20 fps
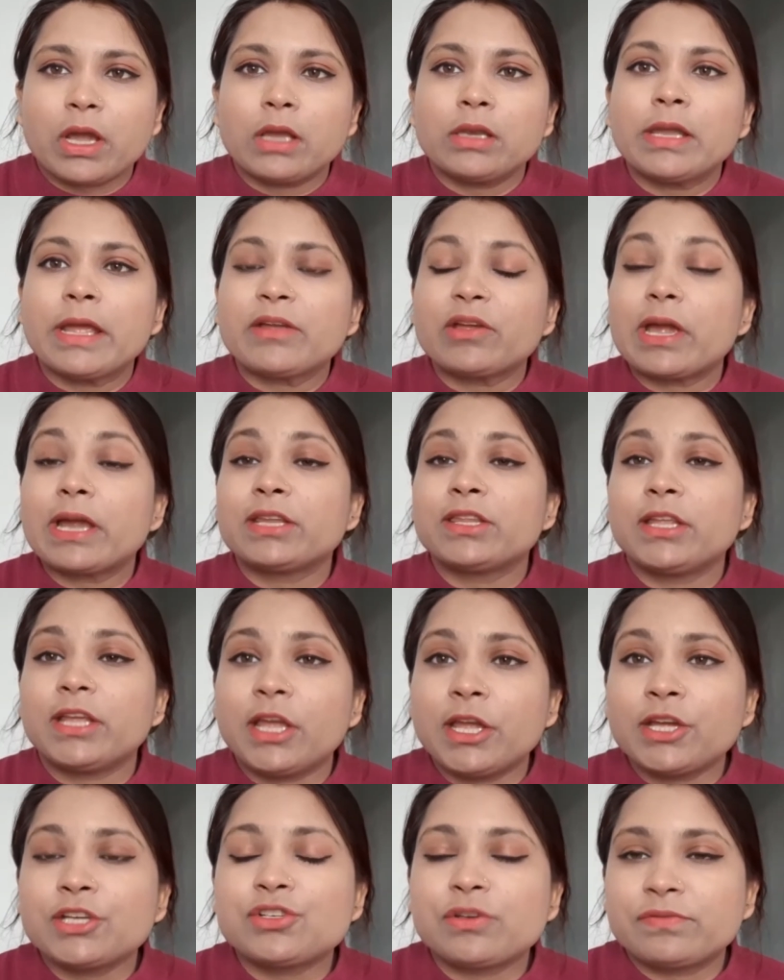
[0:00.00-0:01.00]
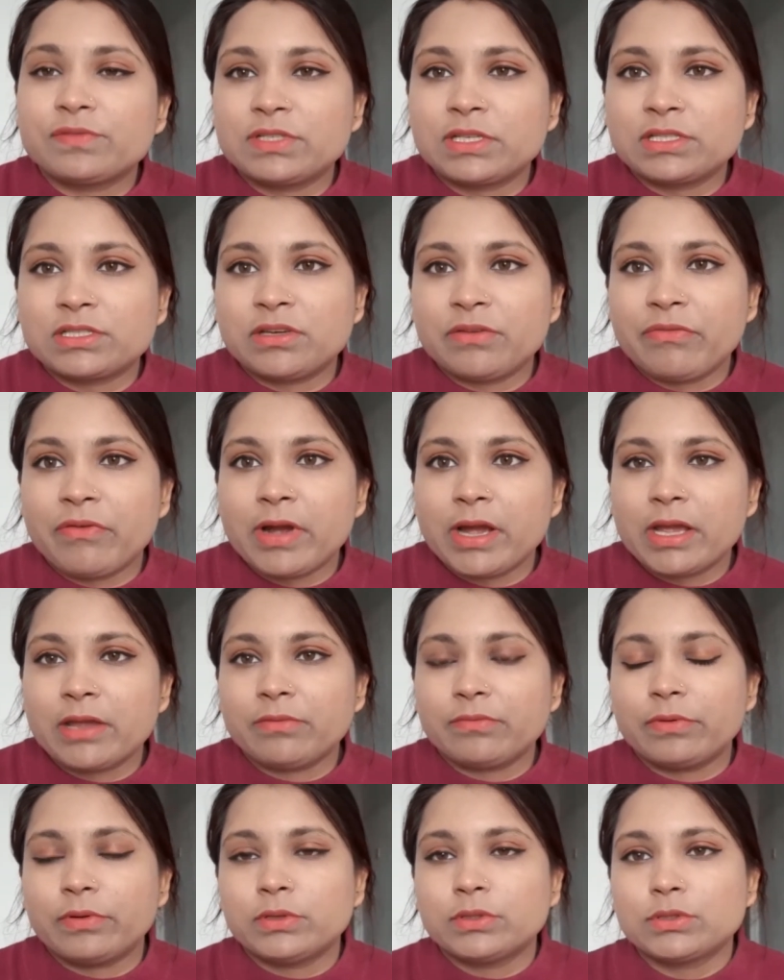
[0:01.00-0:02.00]
like at the age of
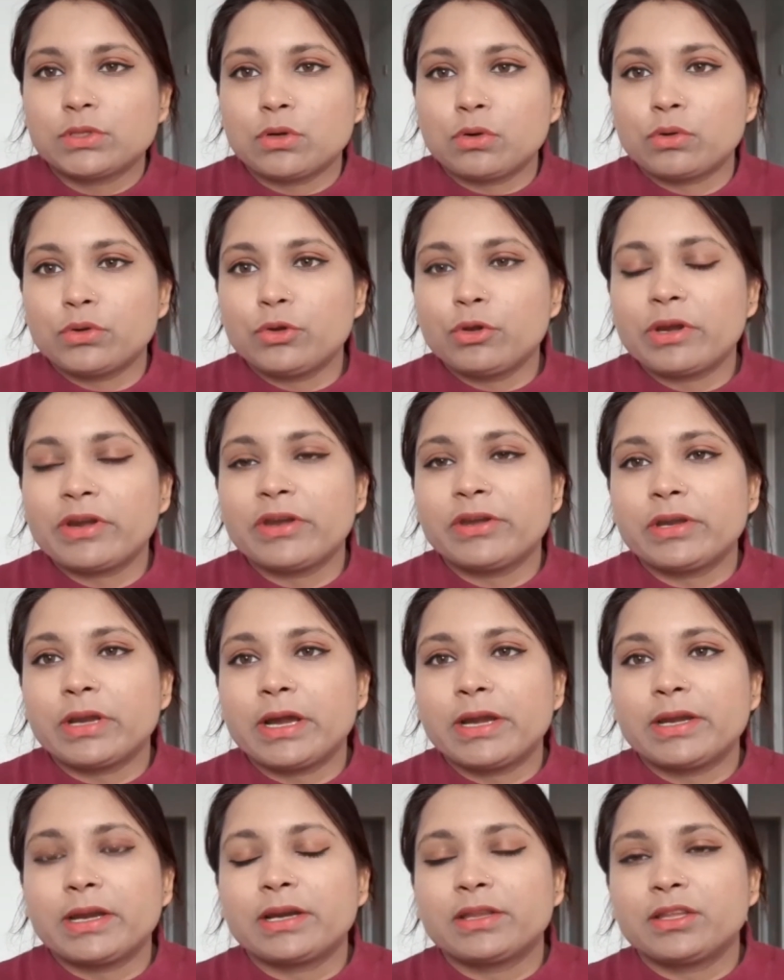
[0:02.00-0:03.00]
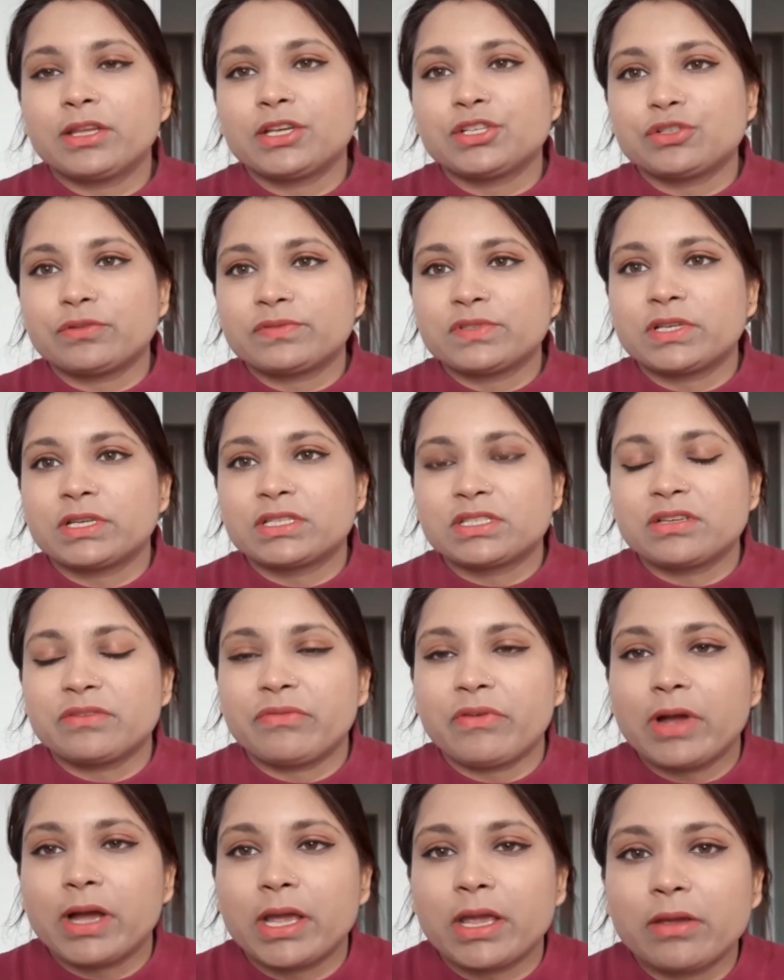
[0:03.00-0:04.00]
65. So you're retired at the age of
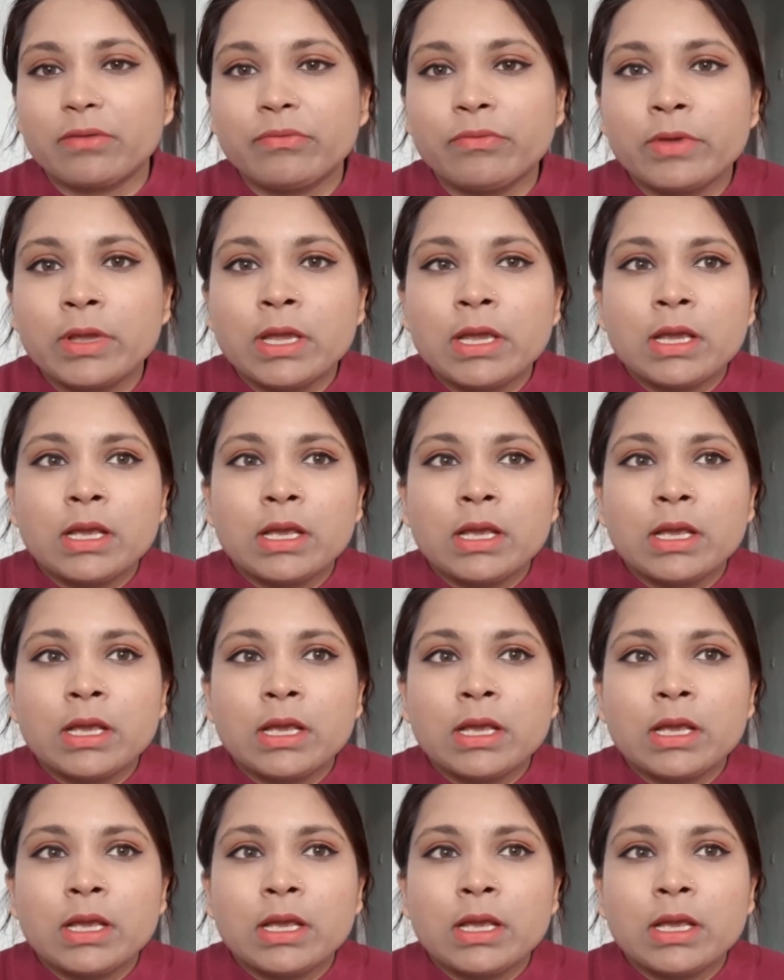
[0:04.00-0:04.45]
65.